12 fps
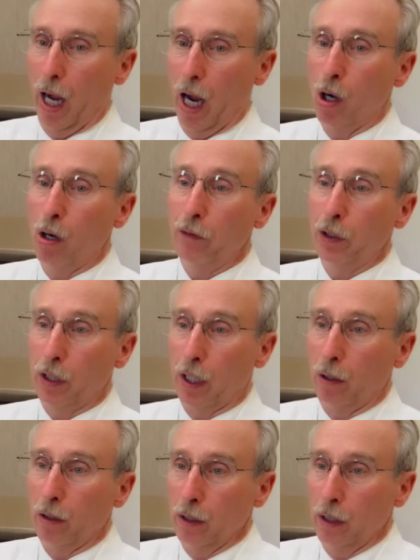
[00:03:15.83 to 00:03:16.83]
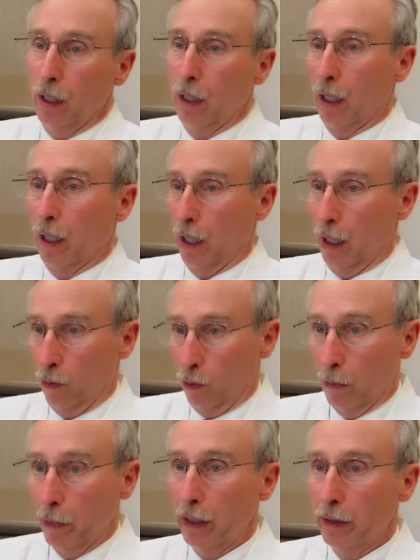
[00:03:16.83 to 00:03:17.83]
I often tell a
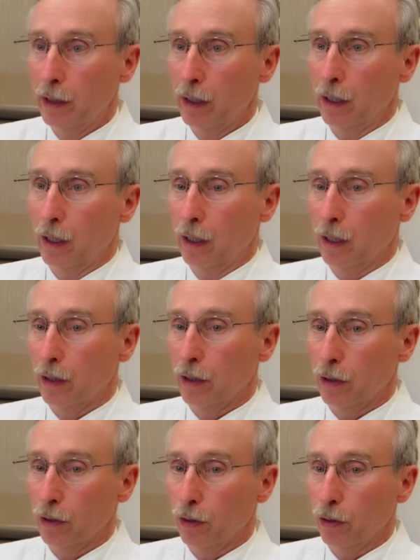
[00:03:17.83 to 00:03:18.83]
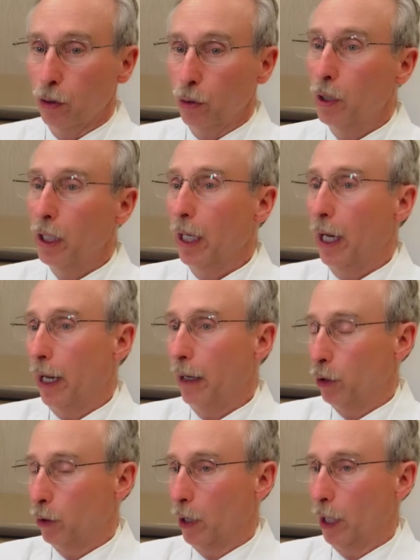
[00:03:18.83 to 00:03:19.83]
woman, you can
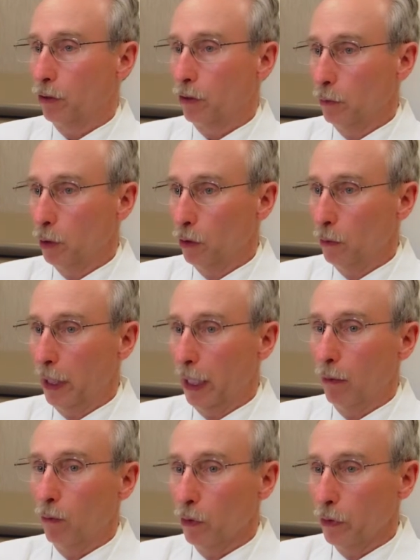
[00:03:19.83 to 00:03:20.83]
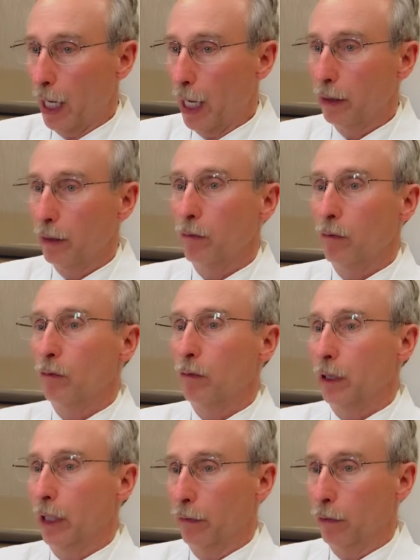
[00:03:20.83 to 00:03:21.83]
have your breast removed, but it will not
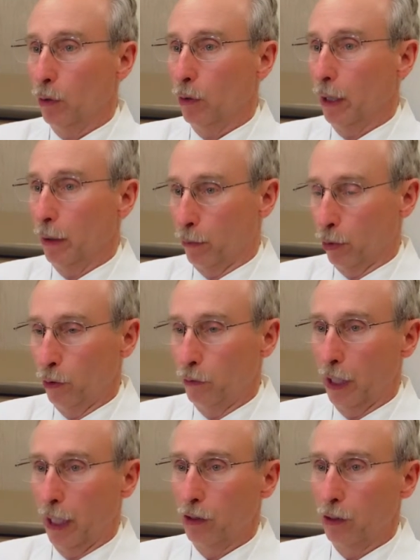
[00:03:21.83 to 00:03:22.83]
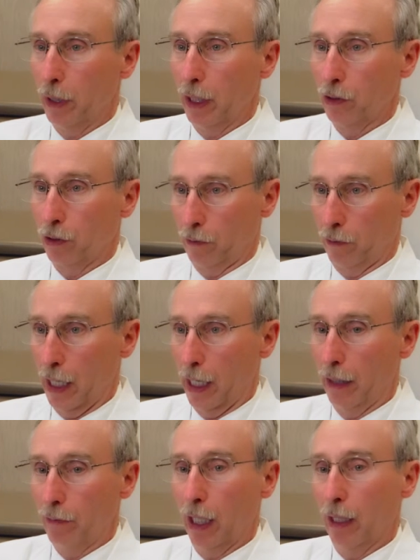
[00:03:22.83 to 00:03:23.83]
give you an improved chance of being
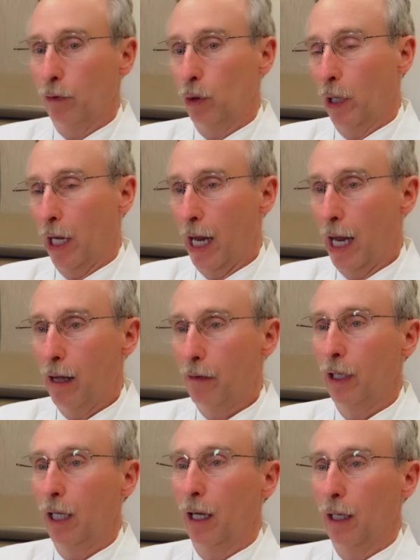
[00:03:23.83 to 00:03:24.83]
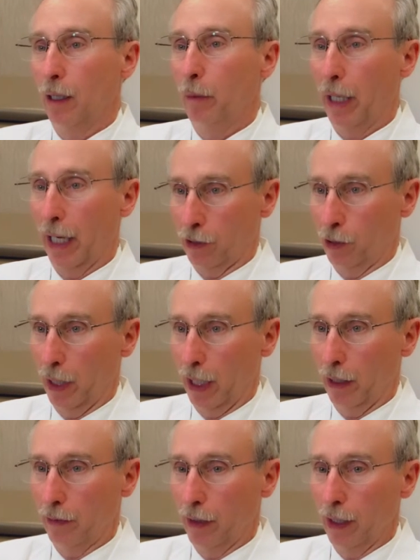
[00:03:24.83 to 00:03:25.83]
survived. And if you have a lumpectomy,
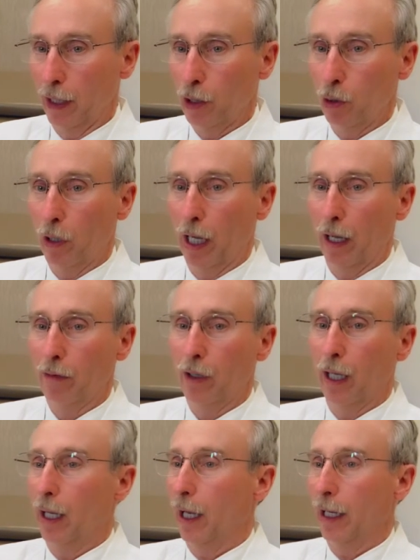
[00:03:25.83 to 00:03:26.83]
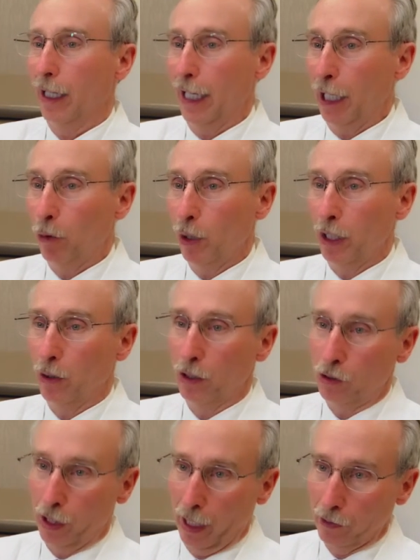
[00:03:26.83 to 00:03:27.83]
you have an equally
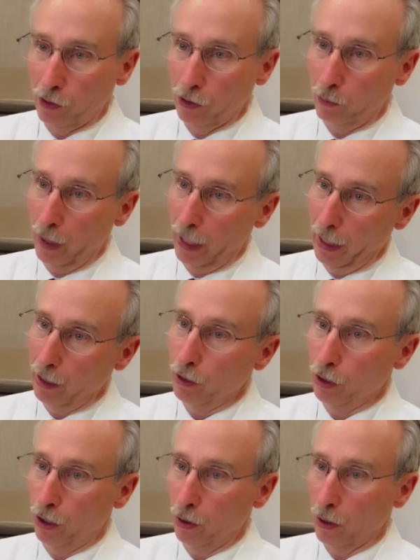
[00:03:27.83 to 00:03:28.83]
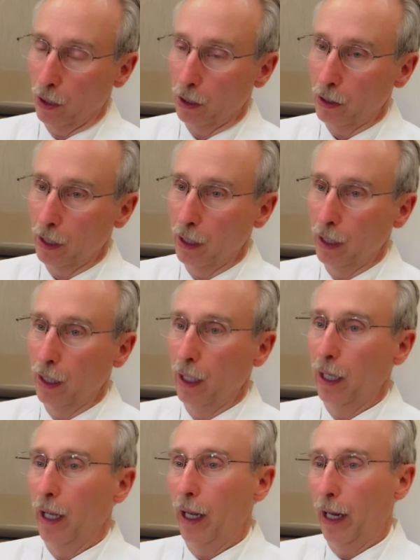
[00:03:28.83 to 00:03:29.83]
good chance as being cured
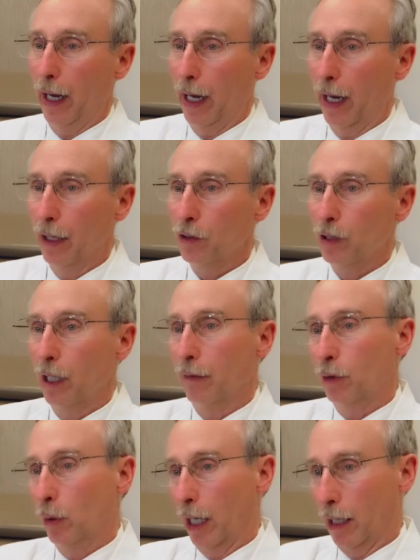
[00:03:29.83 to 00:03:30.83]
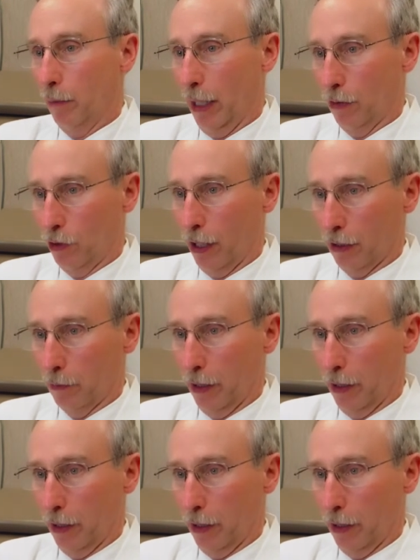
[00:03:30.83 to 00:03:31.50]
as if you had a mastectomy.